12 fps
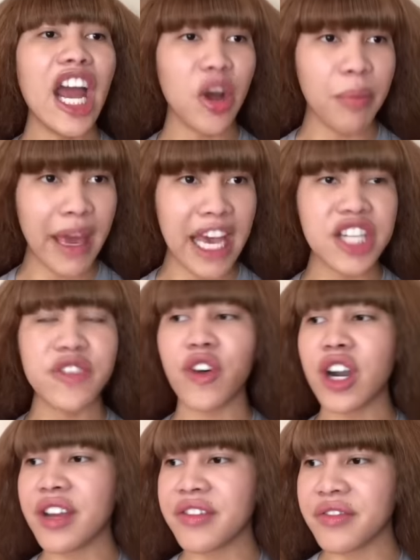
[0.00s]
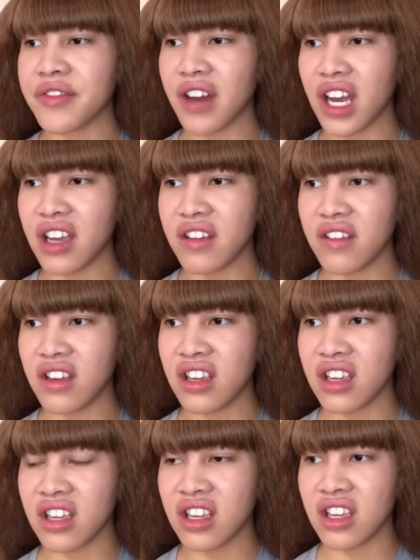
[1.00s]
No, page 45.
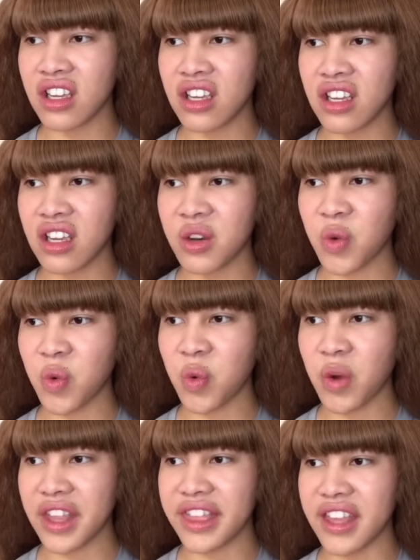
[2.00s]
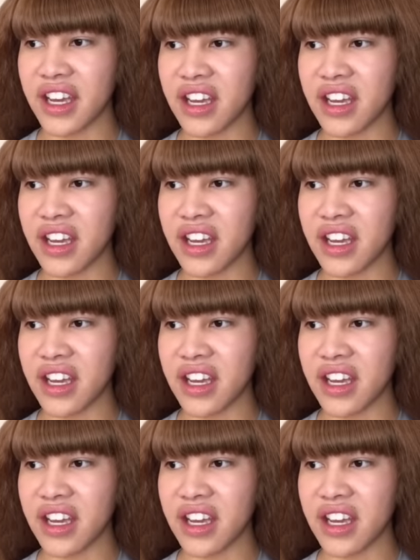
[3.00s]
What